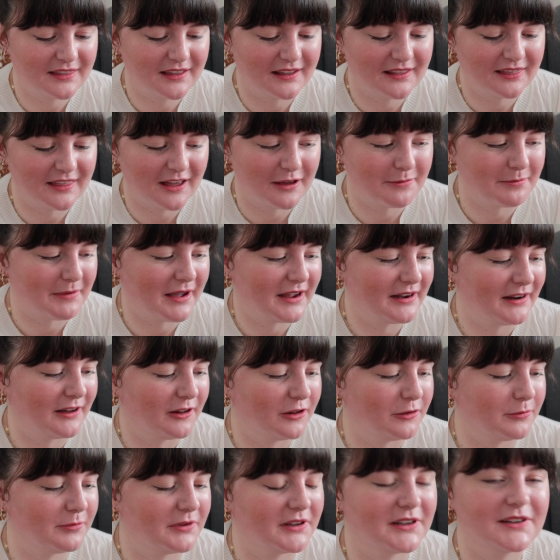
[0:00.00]
think that might
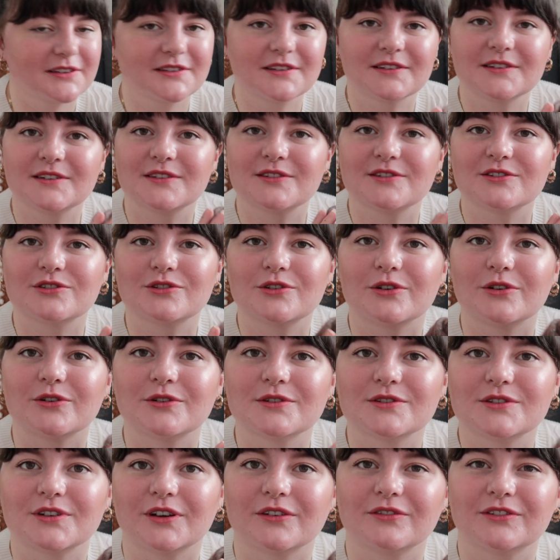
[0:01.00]
help because this is so
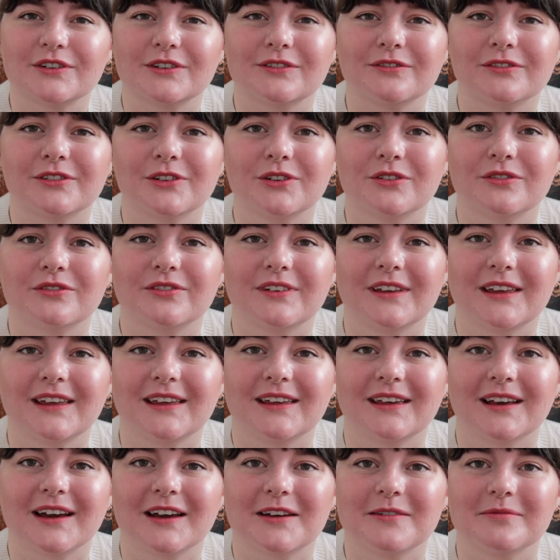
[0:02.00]
soft and
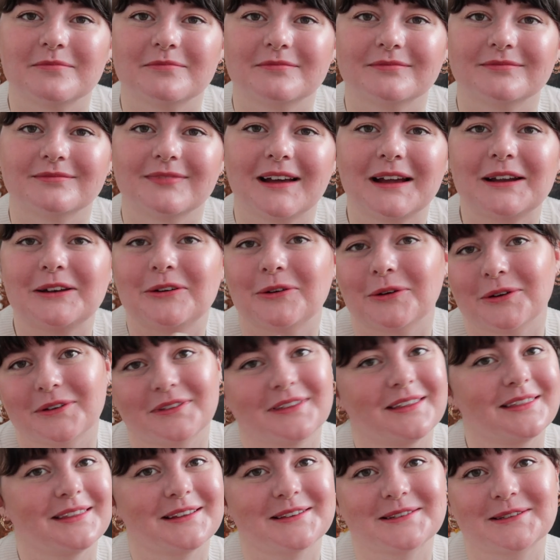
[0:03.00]
floofy. I know
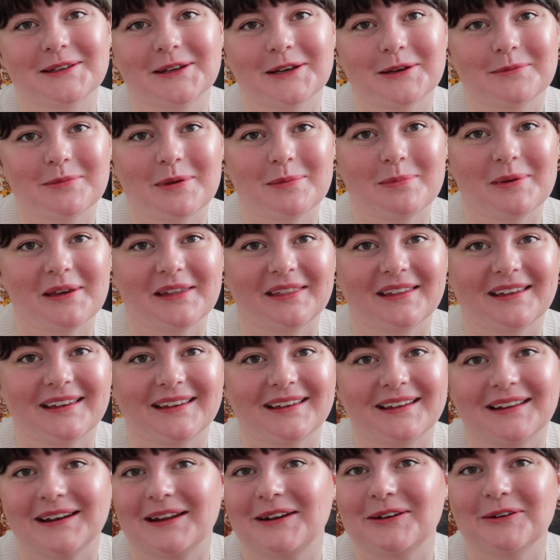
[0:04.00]
that there's going to be
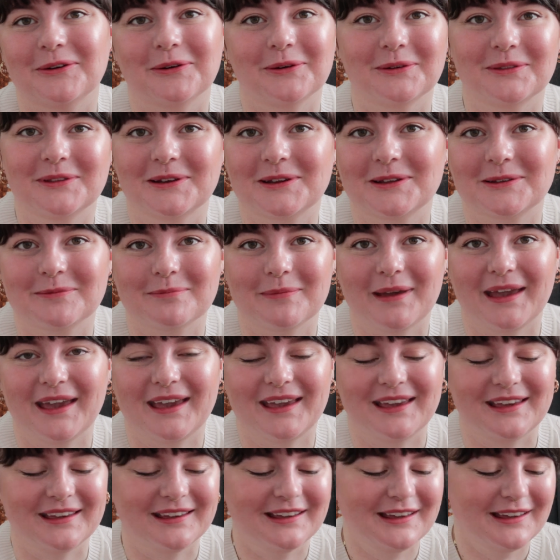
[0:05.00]
pilling and I know that it
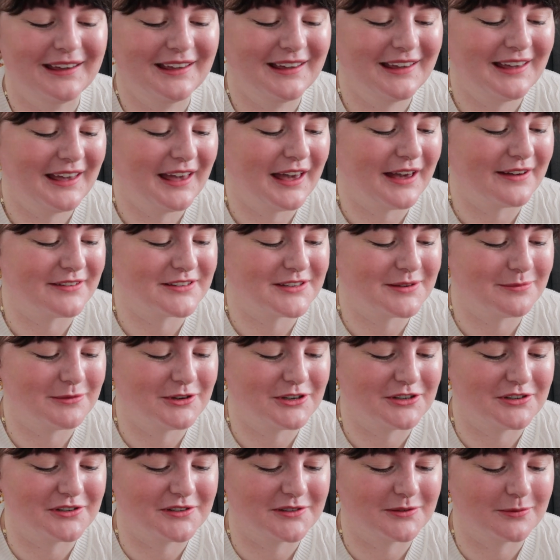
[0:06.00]
may have some
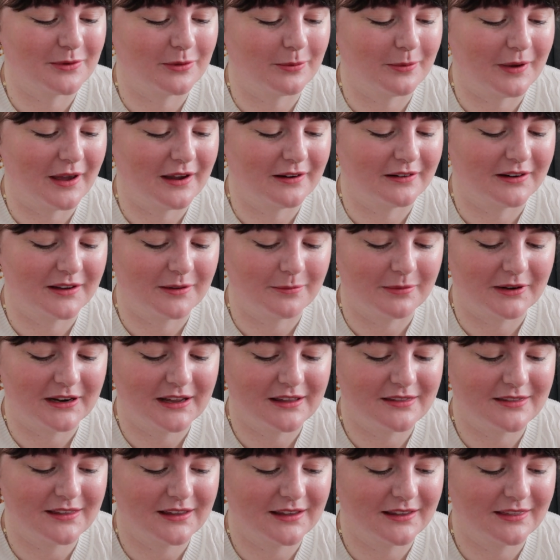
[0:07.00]
issues with wearing, but I
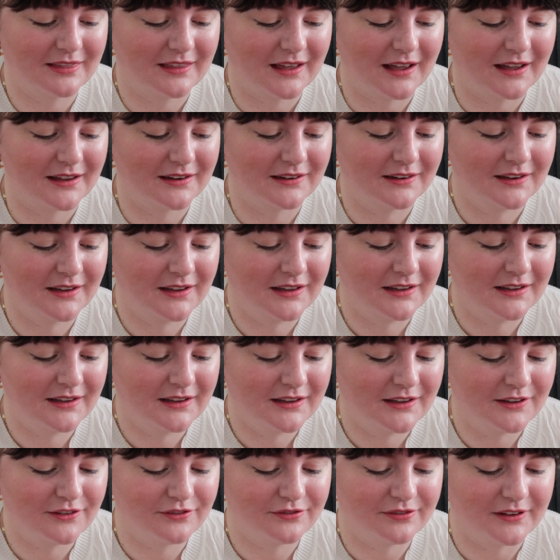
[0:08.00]
think that
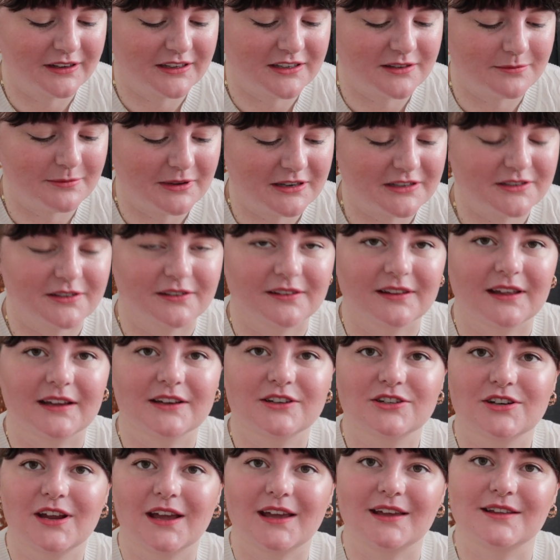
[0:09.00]
fundamental like
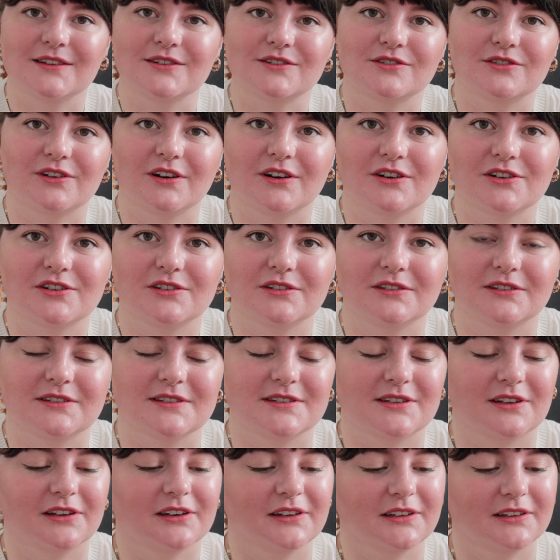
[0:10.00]
chain structure is
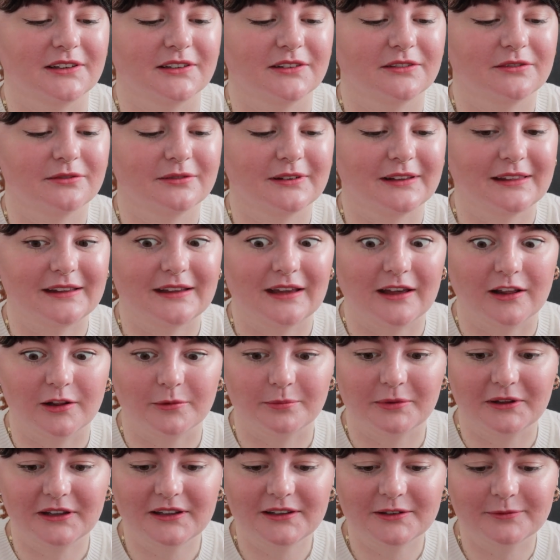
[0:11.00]
gonna really
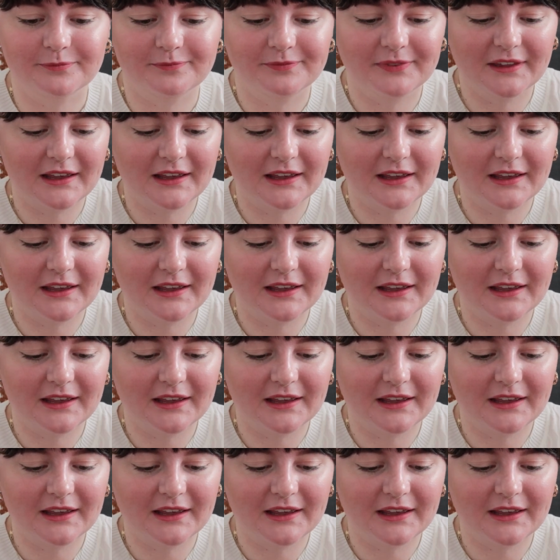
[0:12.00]
help it.